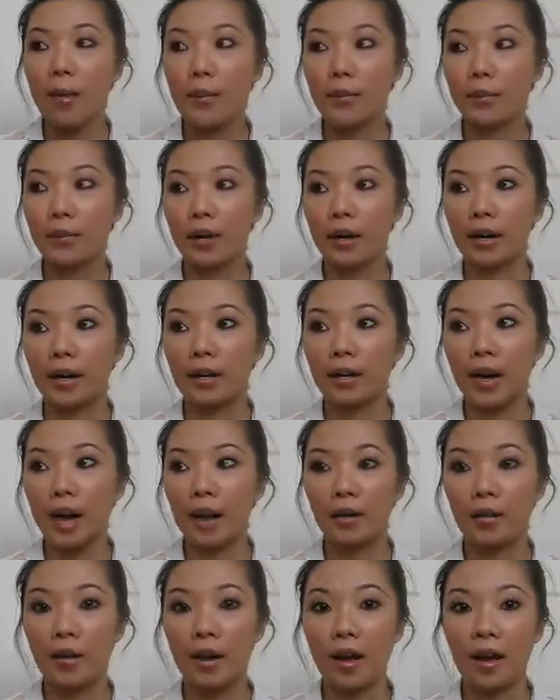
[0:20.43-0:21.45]
but I
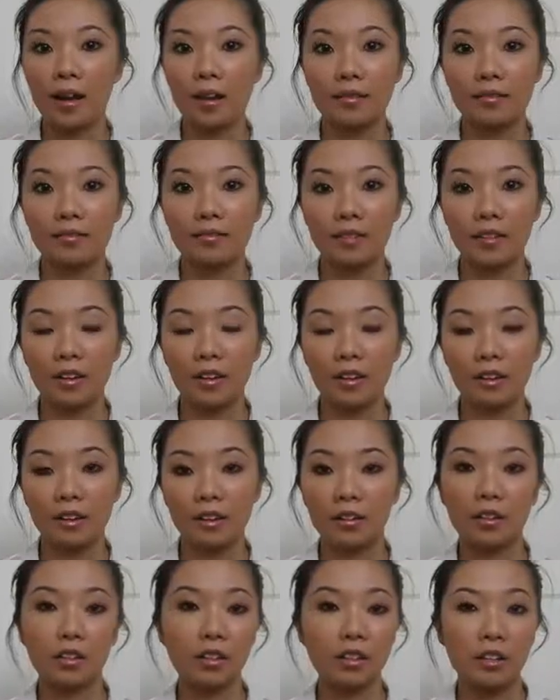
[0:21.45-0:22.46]
don't have
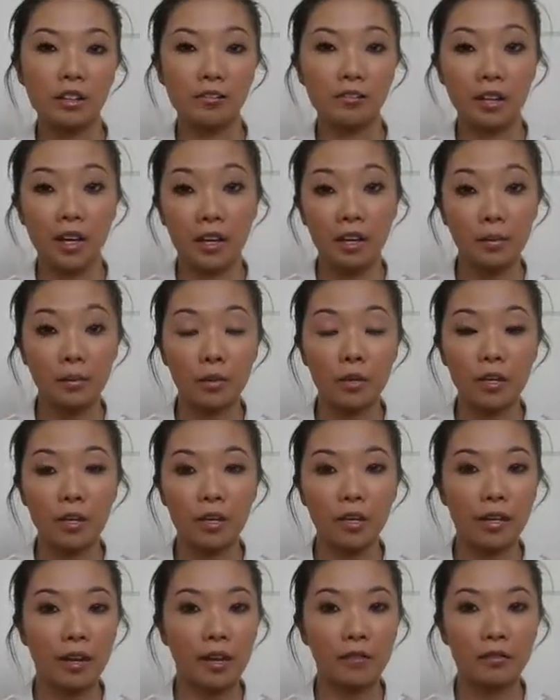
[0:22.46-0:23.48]
a good enough camera
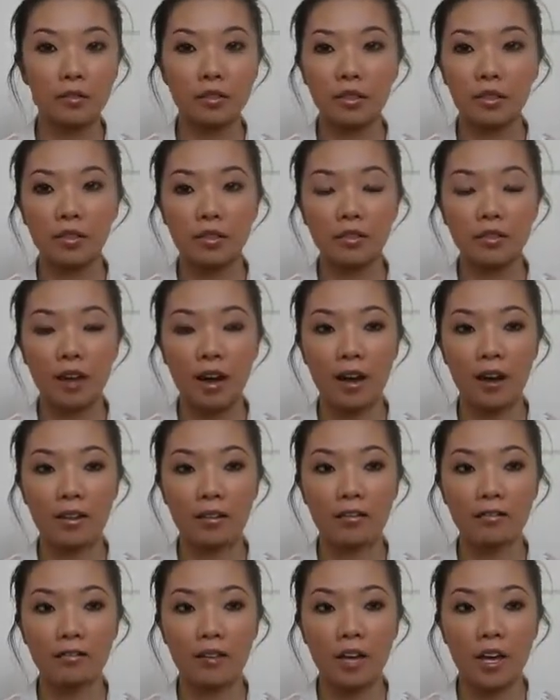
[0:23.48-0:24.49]
and I really don't
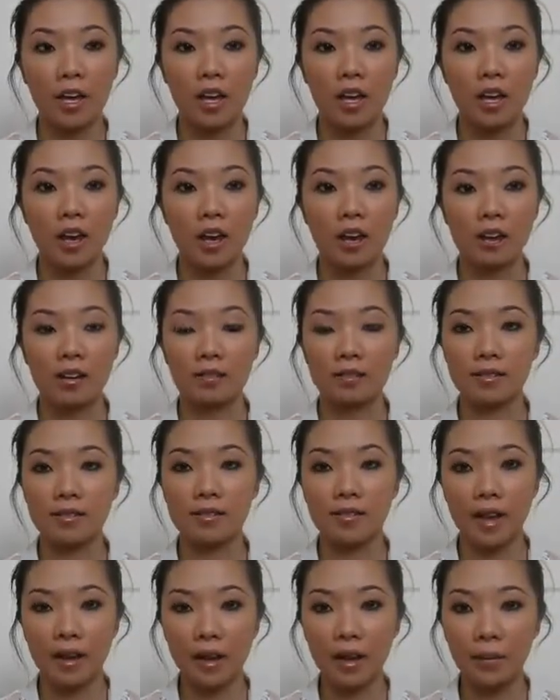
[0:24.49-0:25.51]
have a
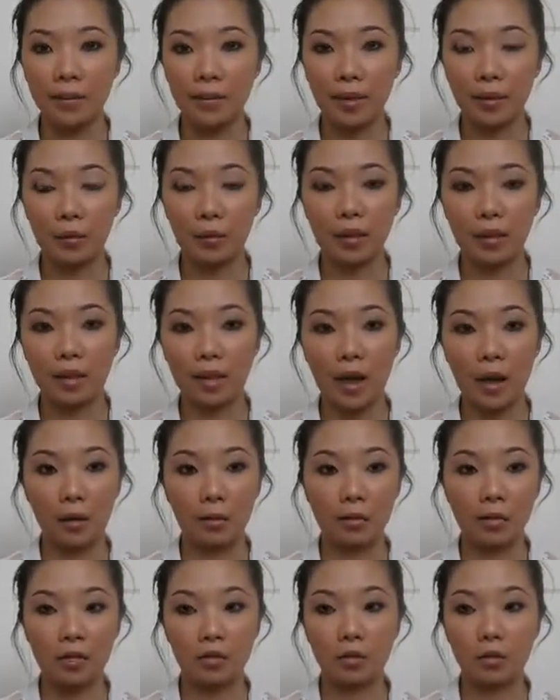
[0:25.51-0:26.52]
setup that would allow
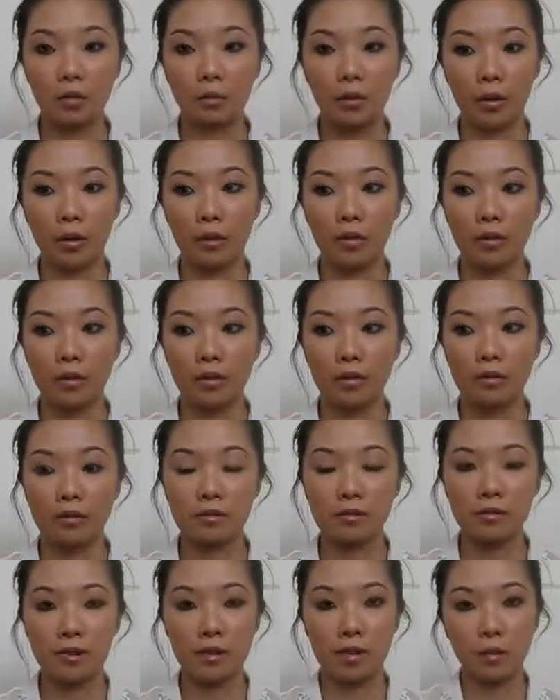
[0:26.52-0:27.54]
me to both
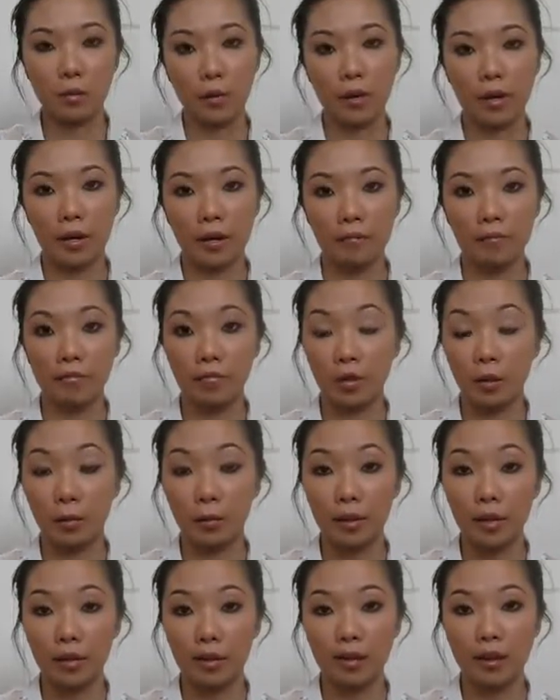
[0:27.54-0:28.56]
see where I'm
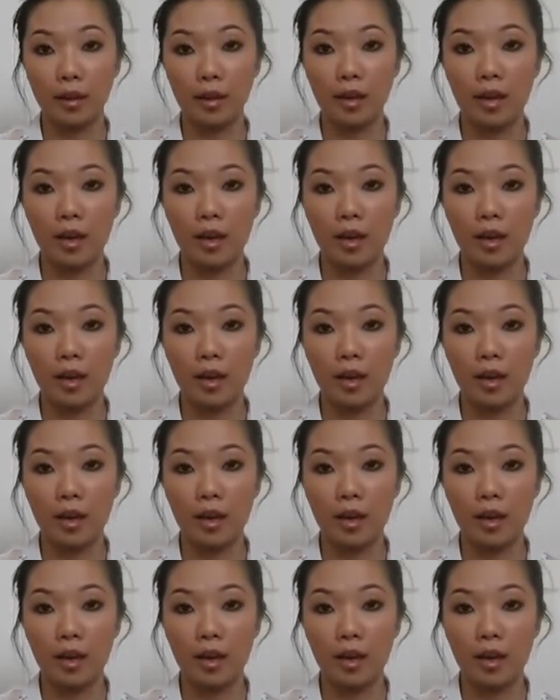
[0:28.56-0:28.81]
filming